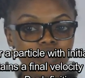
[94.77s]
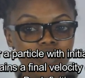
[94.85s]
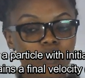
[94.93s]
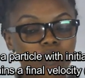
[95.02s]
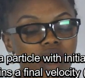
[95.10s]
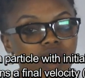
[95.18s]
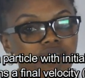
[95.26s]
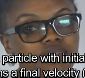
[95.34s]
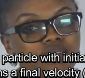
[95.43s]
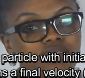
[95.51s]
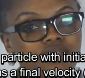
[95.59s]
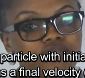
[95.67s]

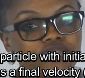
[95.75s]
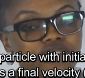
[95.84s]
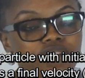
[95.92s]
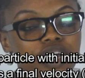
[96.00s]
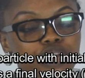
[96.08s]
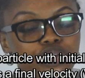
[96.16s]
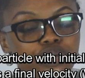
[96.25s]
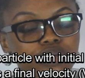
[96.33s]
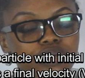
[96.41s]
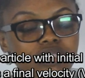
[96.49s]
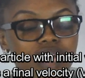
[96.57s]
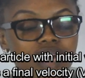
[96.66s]
while u
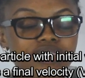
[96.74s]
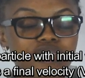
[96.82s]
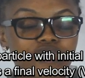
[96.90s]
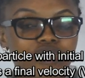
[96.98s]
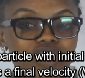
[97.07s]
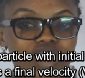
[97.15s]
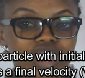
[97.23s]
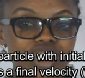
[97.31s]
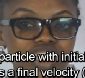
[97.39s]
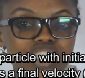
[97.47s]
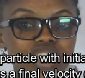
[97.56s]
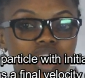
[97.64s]
stands for
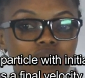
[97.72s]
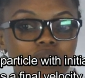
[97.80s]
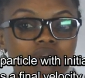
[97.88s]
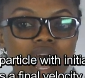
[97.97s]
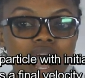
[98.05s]
initial,